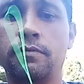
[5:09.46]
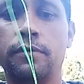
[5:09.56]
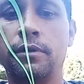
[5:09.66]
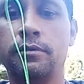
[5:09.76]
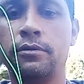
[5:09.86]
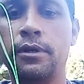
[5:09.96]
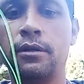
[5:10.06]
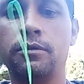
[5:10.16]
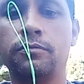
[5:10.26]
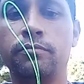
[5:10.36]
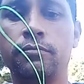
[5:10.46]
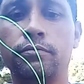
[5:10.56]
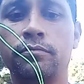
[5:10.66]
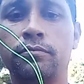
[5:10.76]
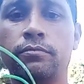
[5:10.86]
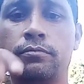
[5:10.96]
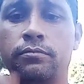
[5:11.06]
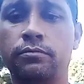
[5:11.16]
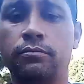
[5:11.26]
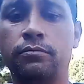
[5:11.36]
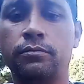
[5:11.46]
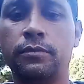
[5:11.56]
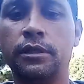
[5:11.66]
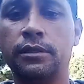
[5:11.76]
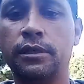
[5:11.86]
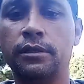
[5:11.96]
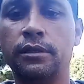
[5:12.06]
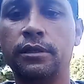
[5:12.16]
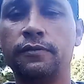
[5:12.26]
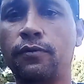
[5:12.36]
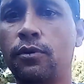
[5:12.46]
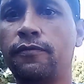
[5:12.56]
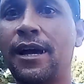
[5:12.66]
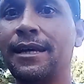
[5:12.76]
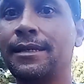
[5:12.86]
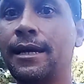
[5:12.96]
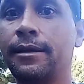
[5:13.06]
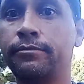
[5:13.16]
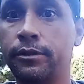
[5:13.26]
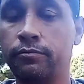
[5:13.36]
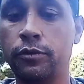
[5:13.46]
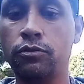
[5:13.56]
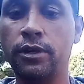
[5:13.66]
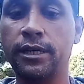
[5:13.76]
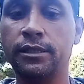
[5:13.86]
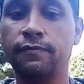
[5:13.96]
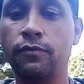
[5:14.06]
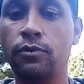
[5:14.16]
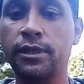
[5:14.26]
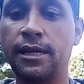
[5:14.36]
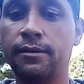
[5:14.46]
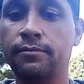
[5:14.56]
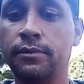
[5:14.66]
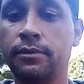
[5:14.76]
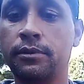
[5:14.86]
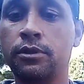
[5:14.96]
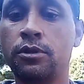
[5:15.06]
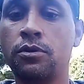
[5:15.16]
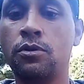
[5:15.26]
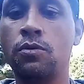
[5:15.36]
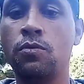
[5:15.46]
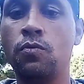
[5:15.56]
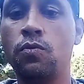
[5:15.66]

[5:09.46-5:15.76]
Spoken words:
Run it through that loop. Like I said, at least 4 or 5 times. No less than 4 times.